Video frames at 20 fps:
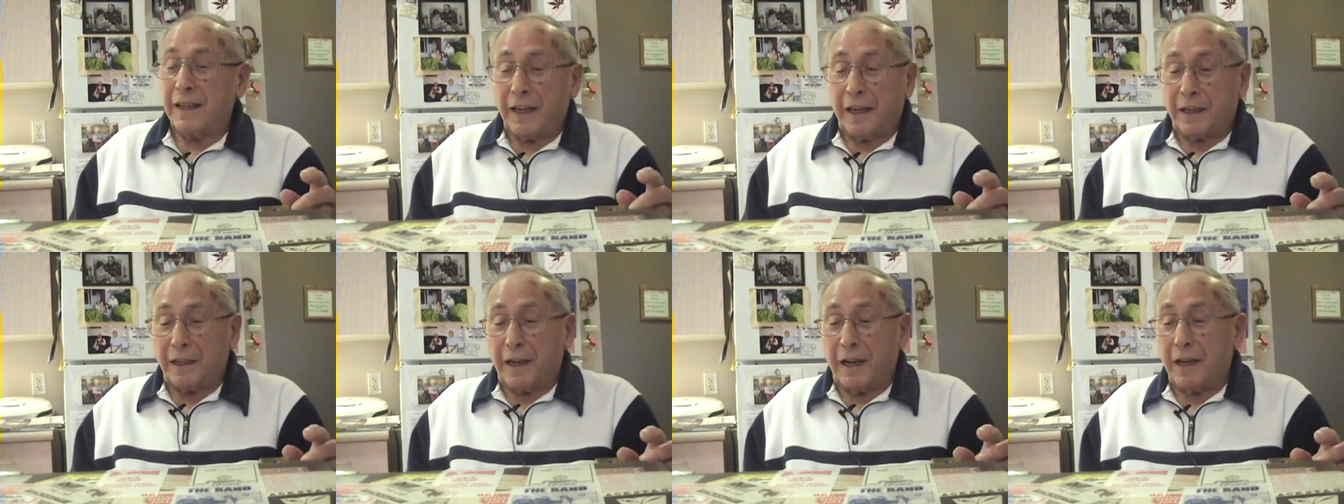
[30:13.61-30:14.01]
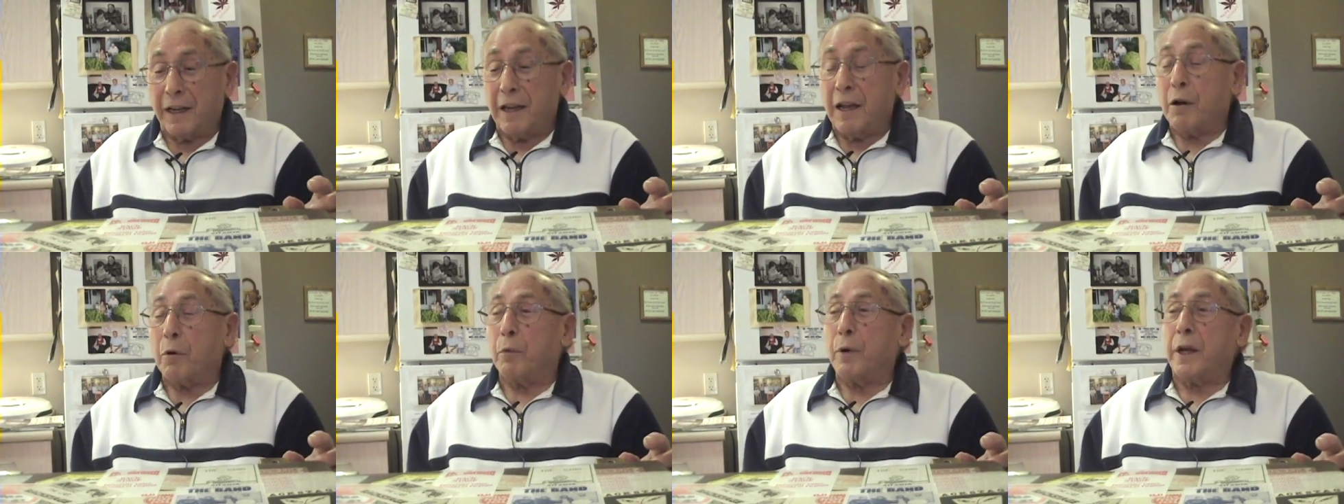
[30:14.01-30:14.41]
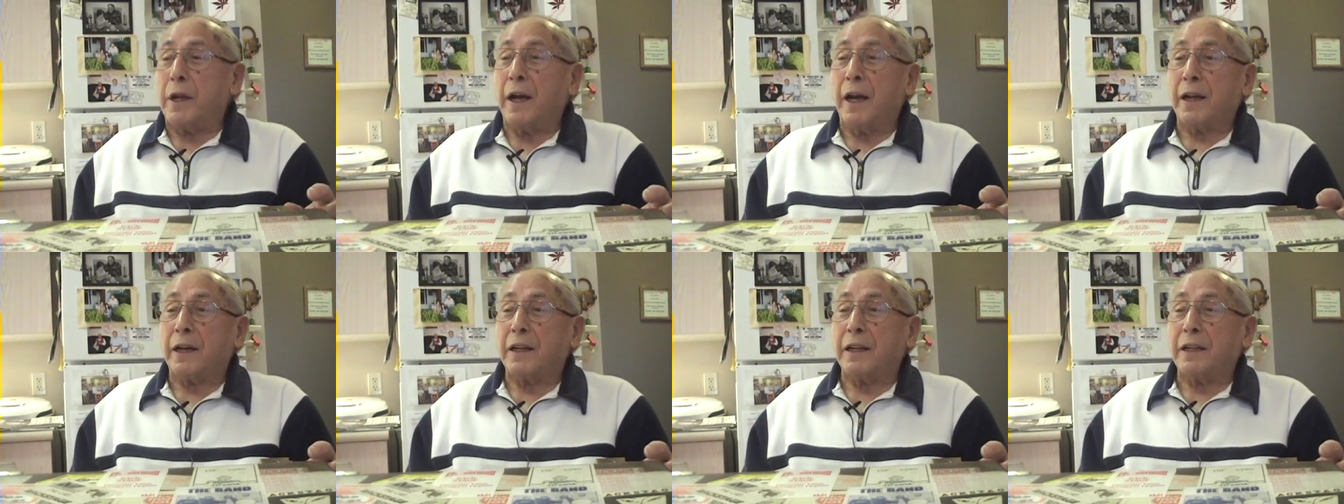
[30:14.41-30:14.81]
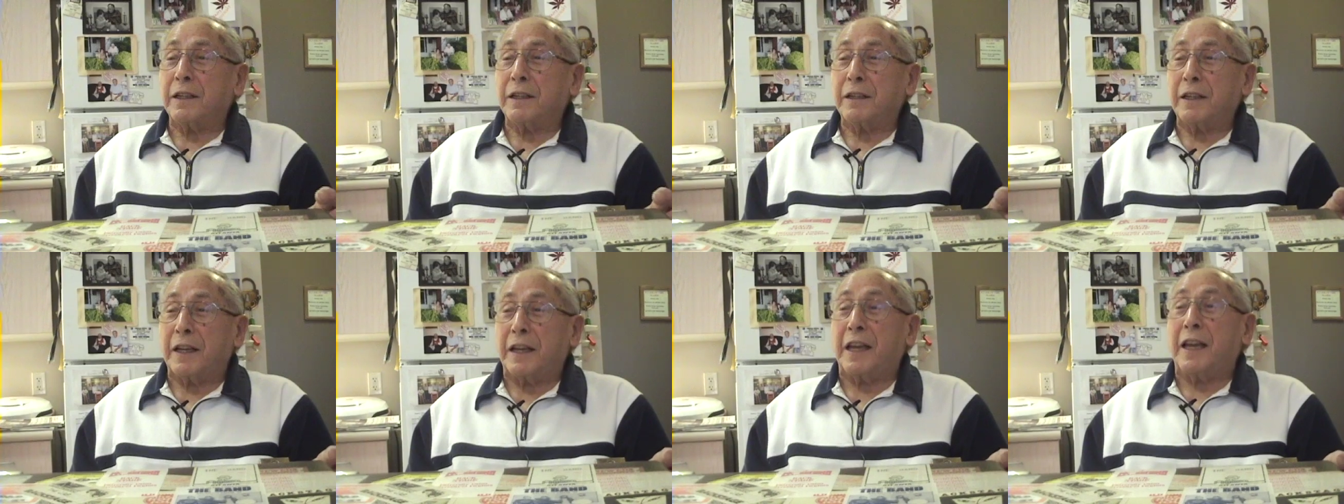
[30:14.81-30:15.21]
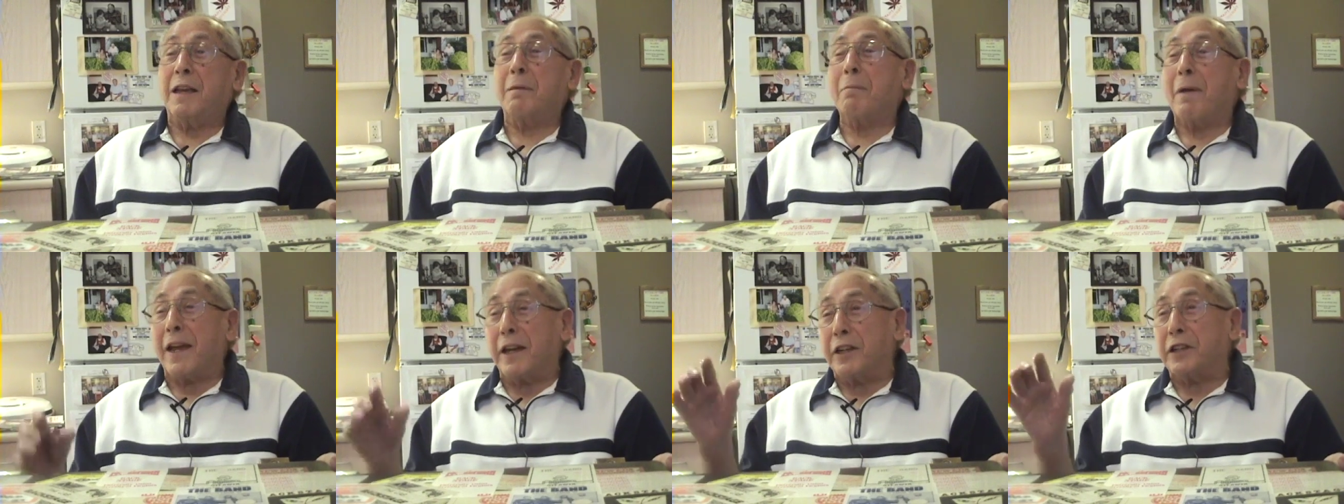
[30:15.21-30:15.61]
And he
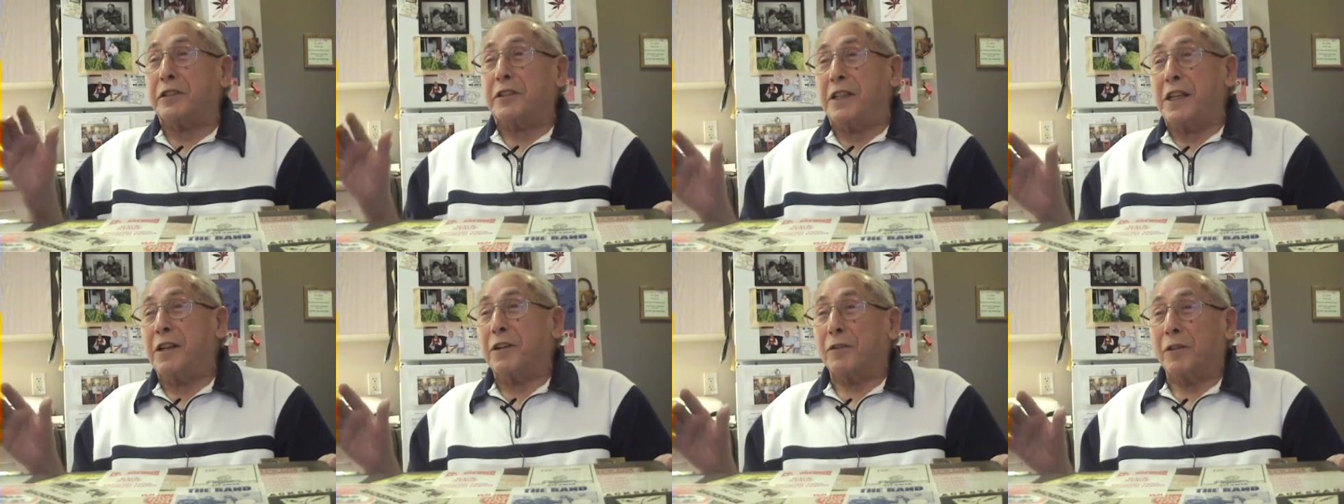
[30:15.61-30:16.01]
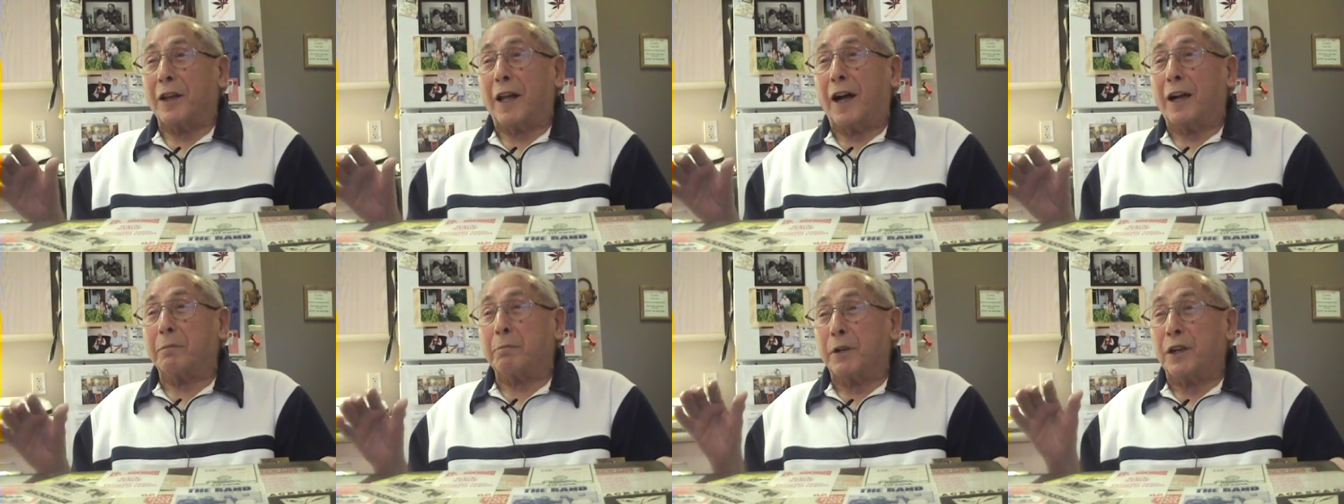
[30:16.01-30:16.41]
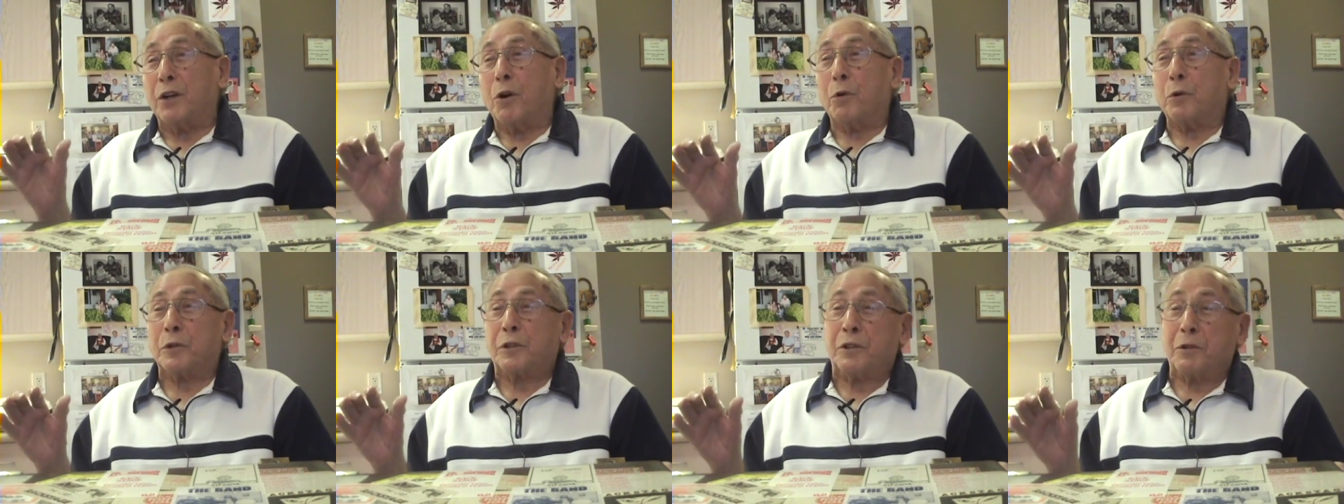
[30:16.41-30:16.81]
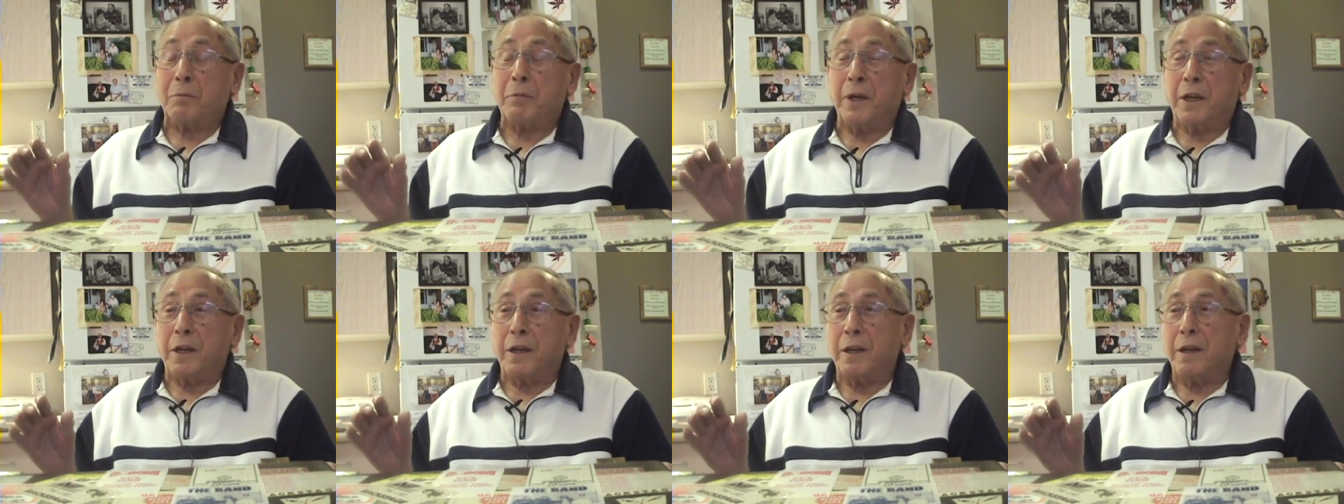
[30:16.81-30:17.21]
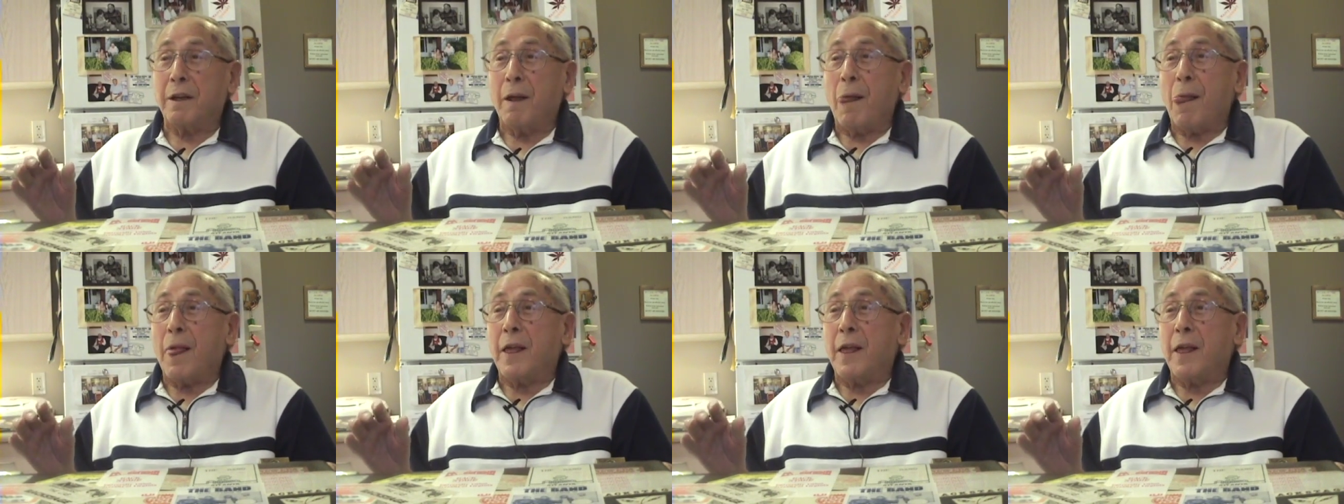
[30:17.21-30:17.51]
made a deal, unbeknown to me,